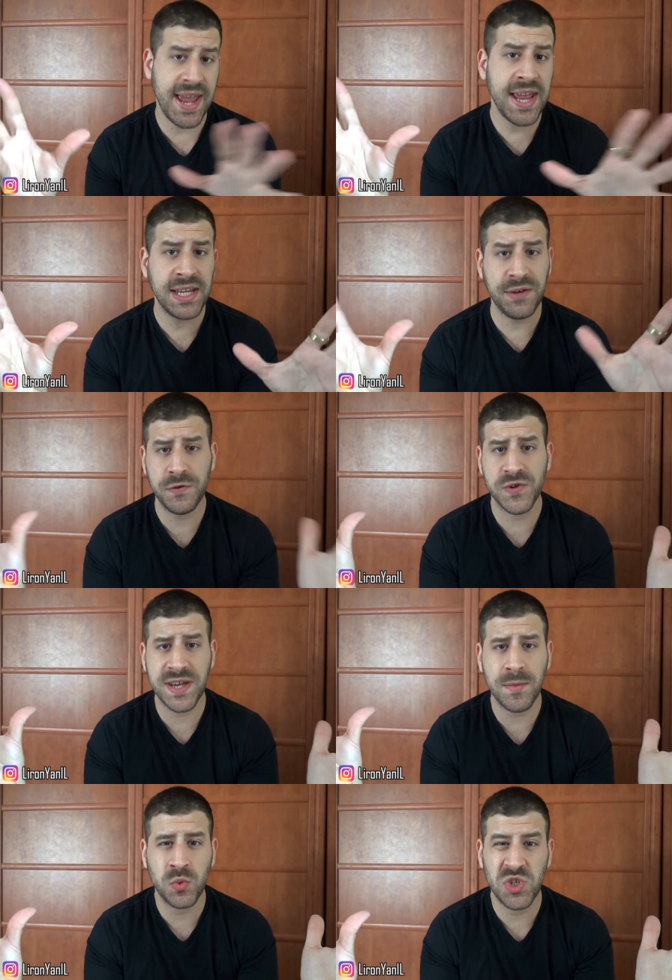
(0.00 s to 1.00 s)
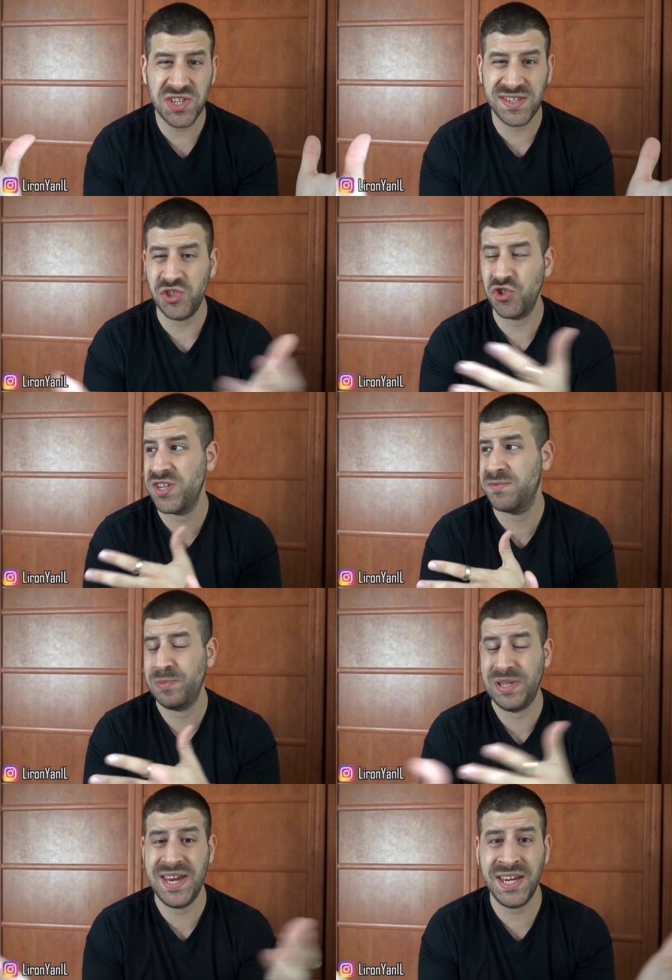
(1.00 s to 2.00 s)
And if you're someone who just enjoys
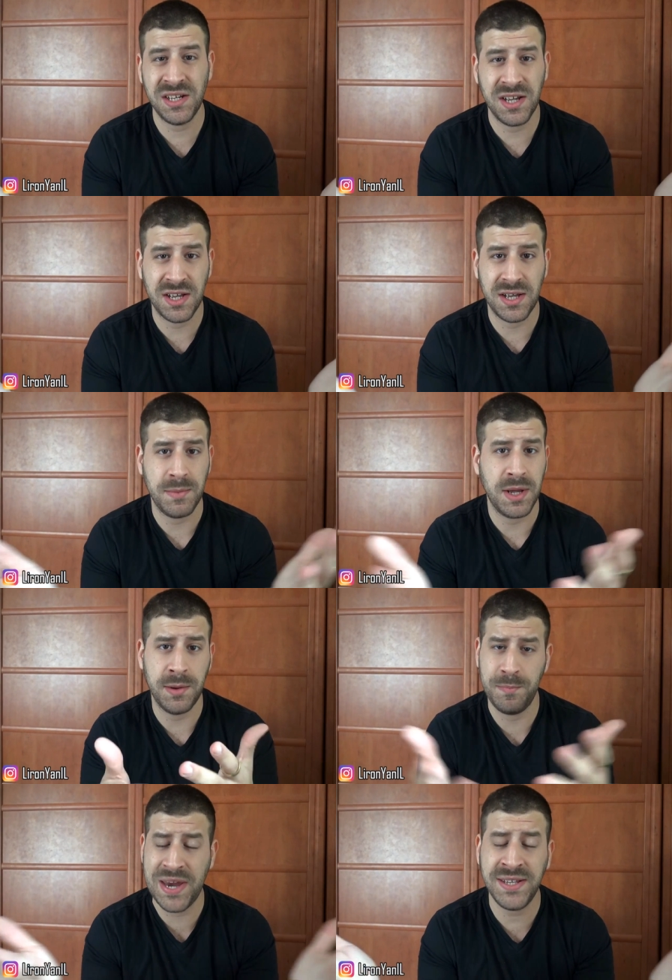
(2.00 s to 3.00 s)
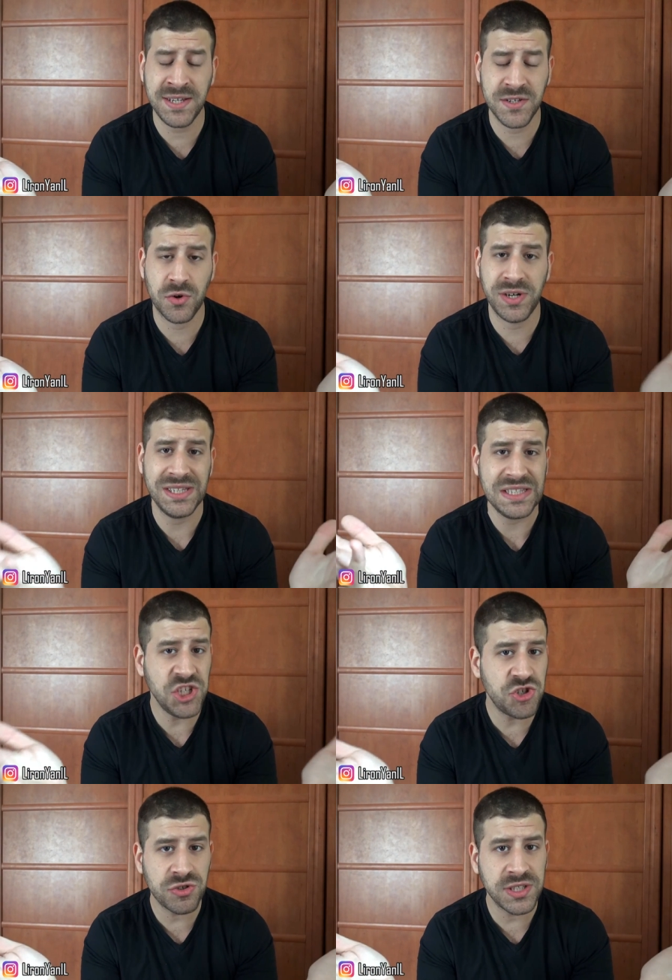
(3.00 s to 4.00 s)
playing, uh, uh painting, sorry,
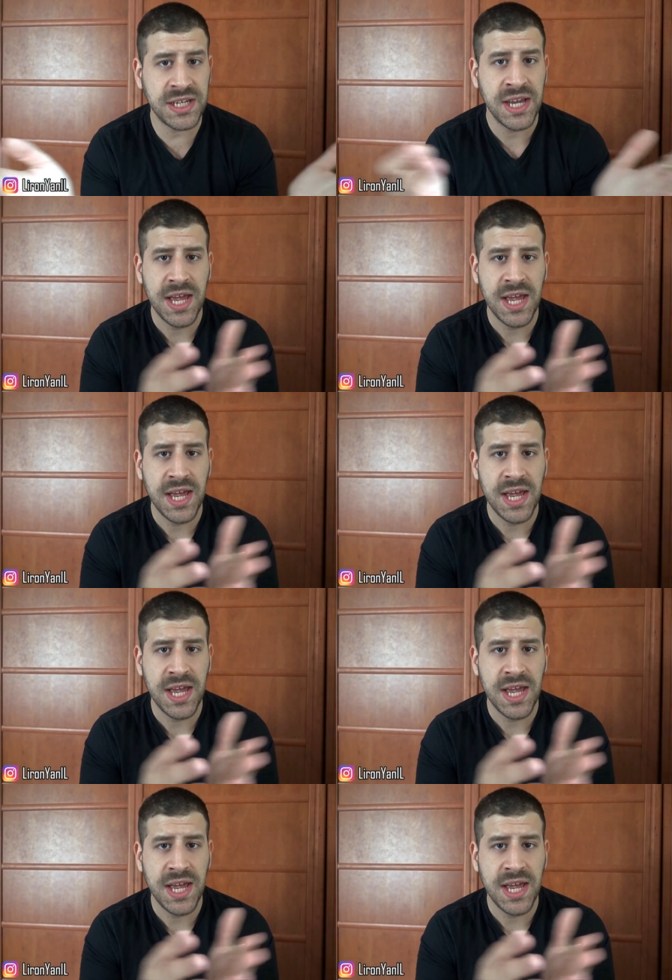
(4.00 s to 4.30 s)
leisurely